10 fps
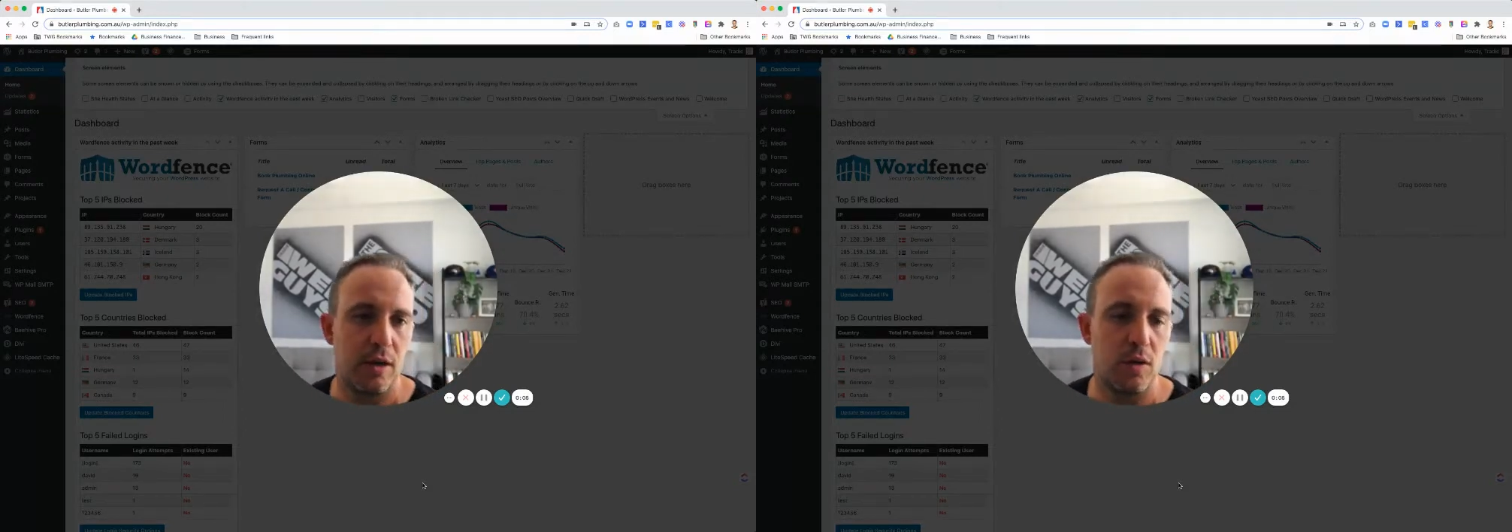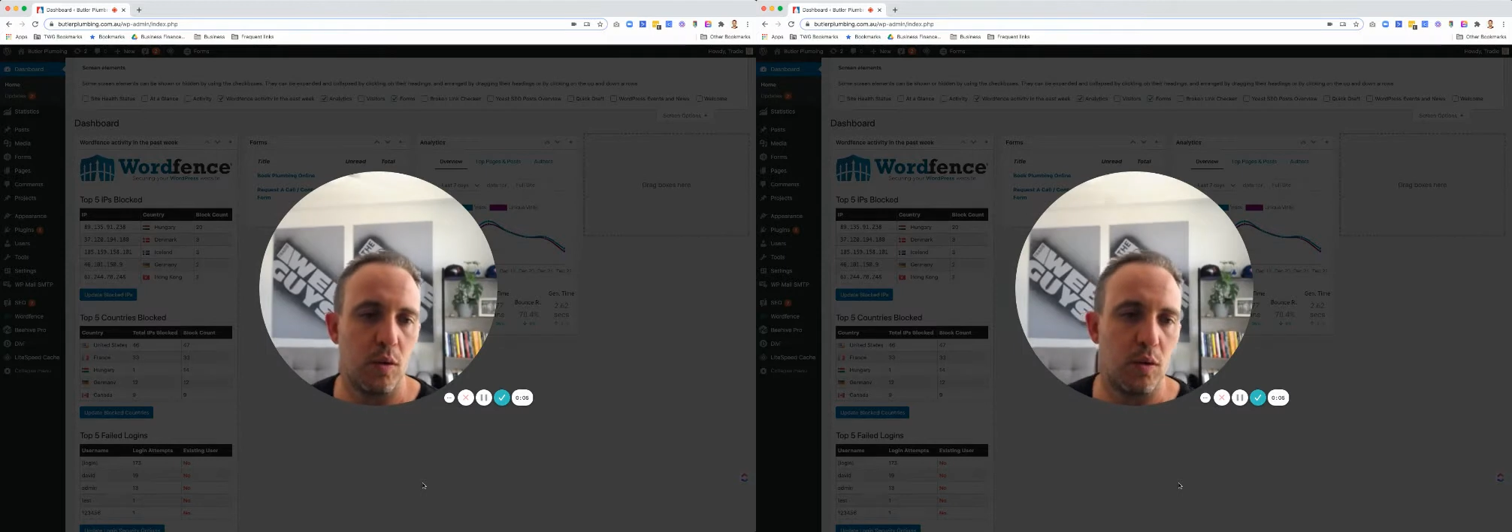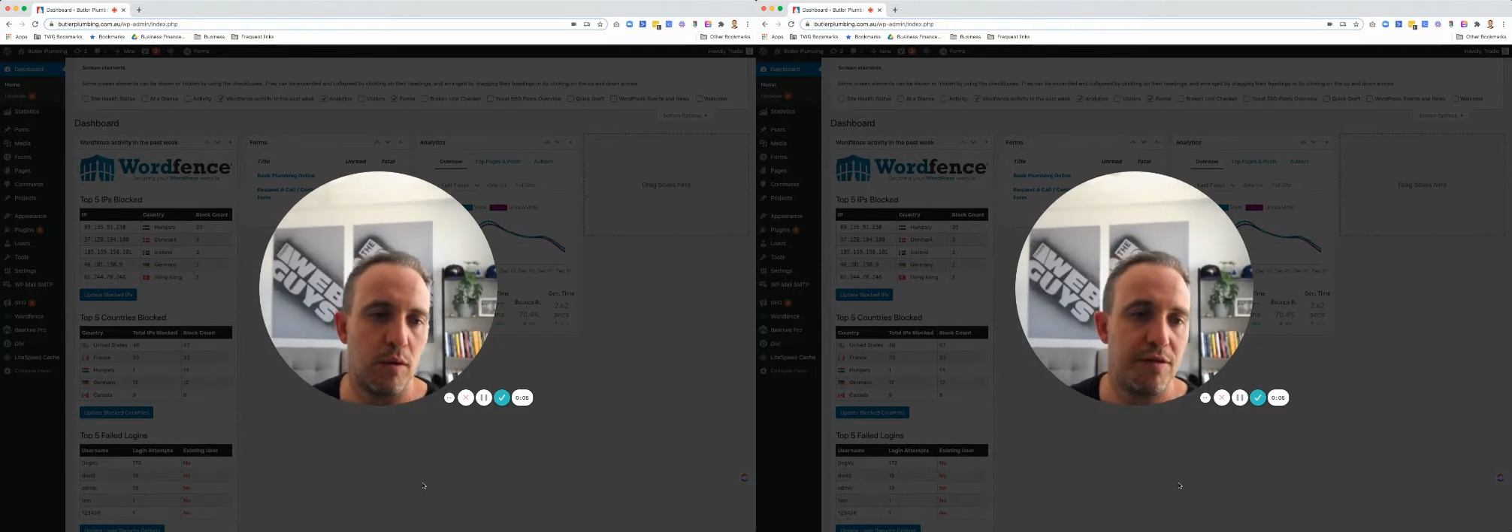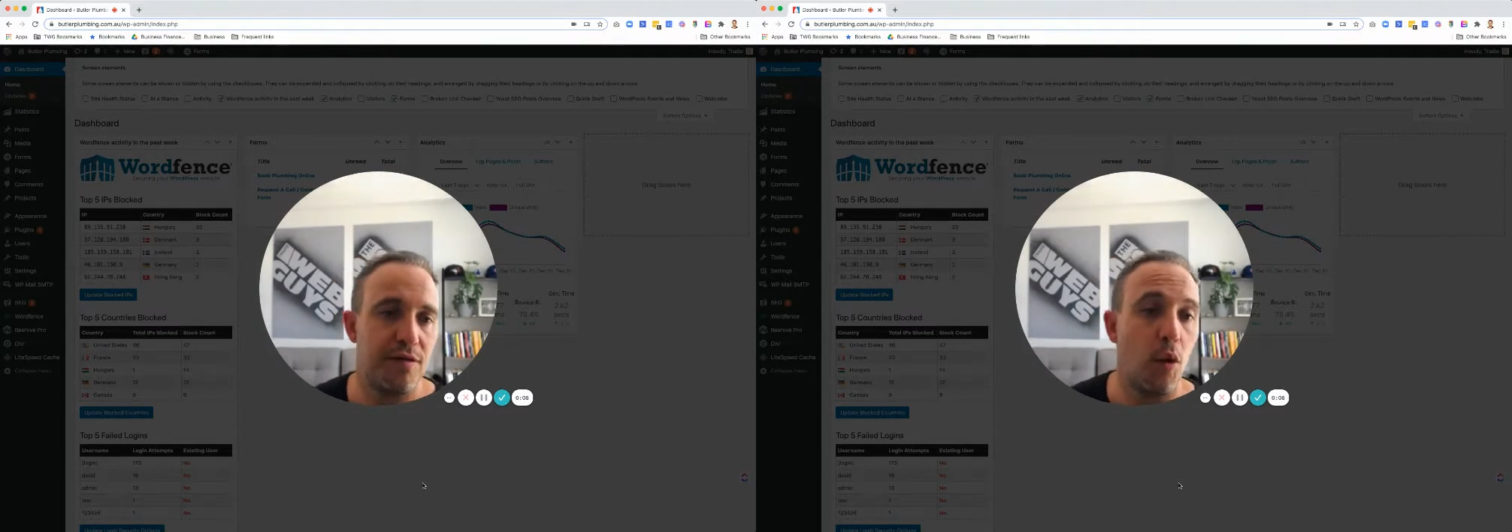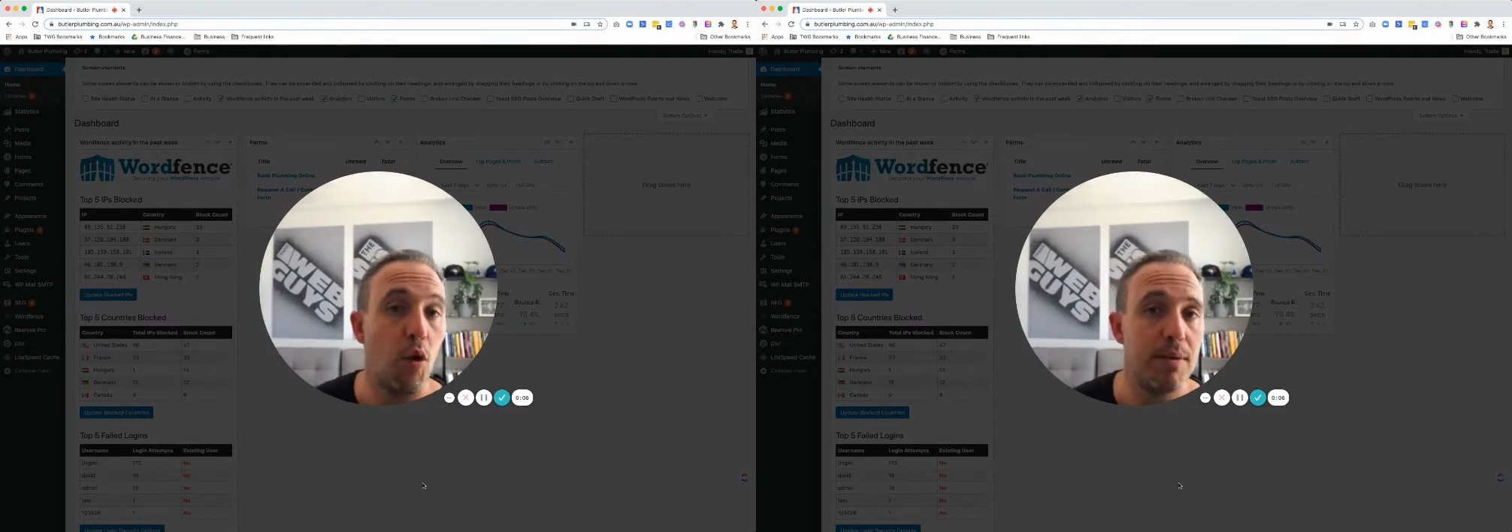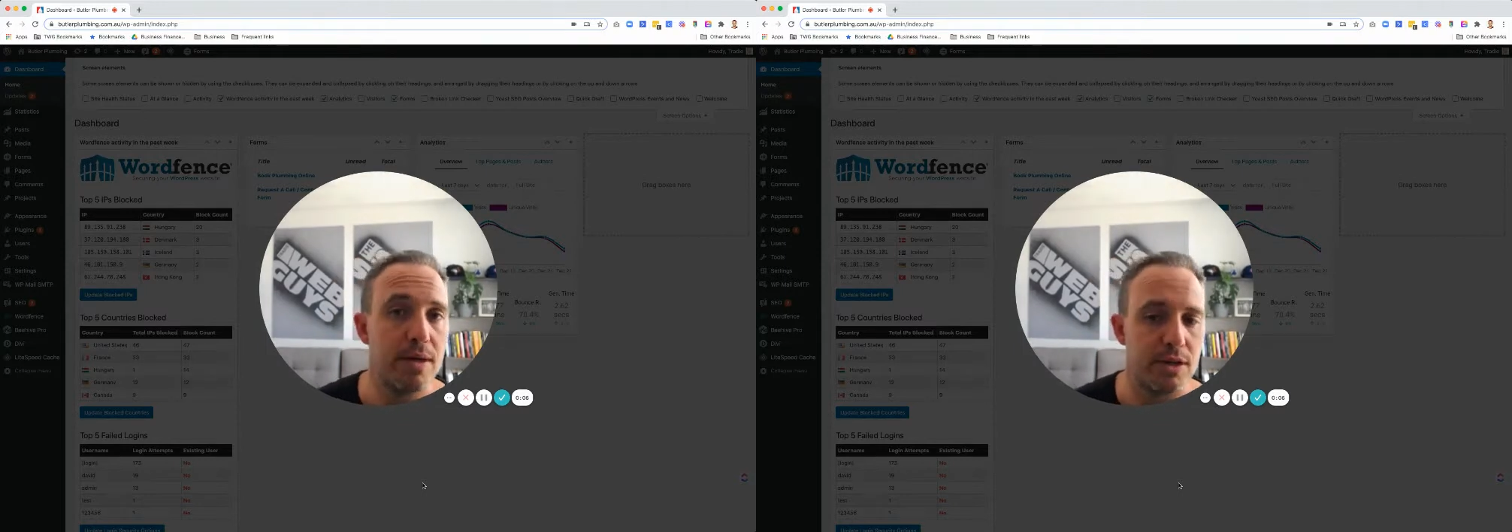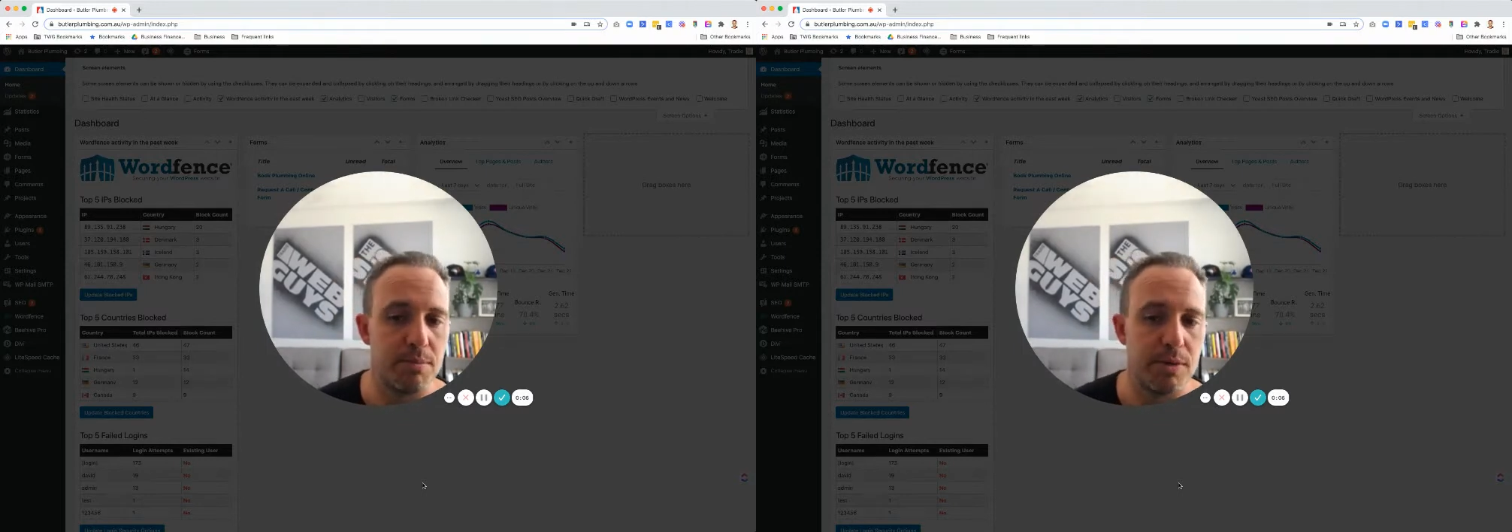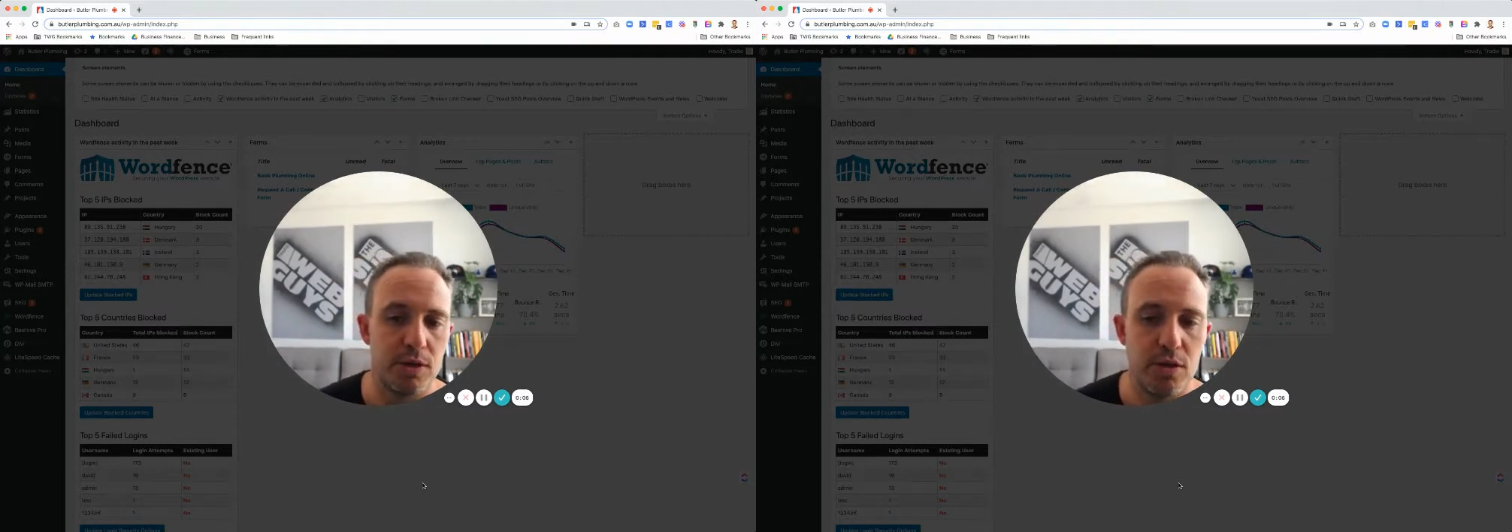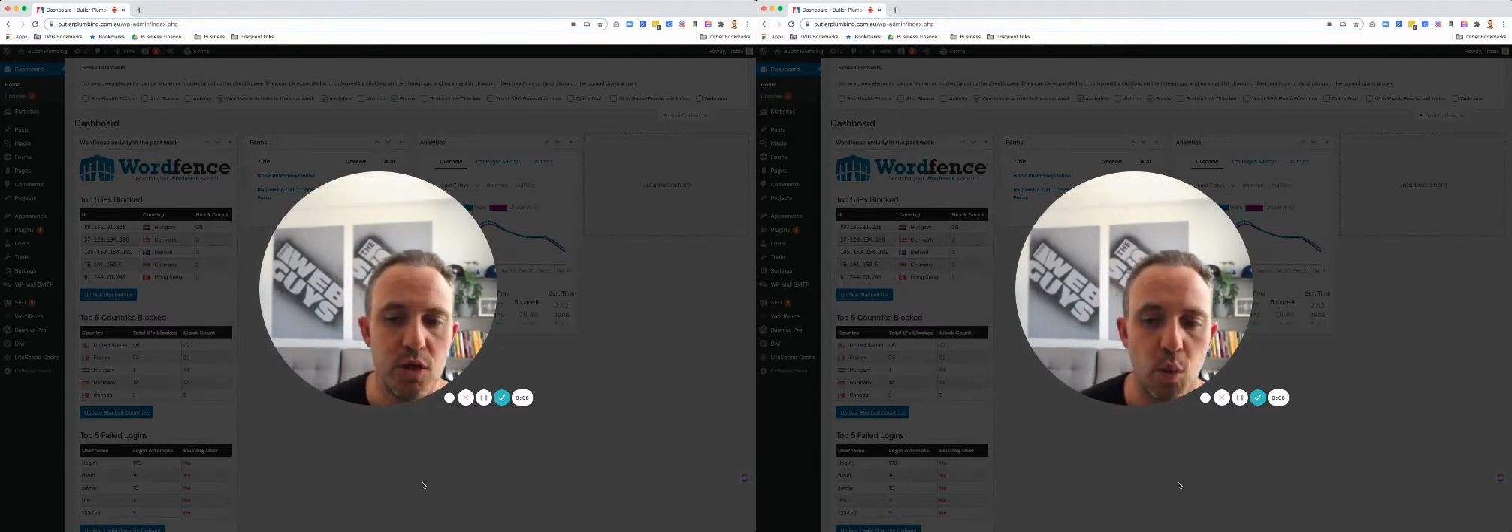your form submissions,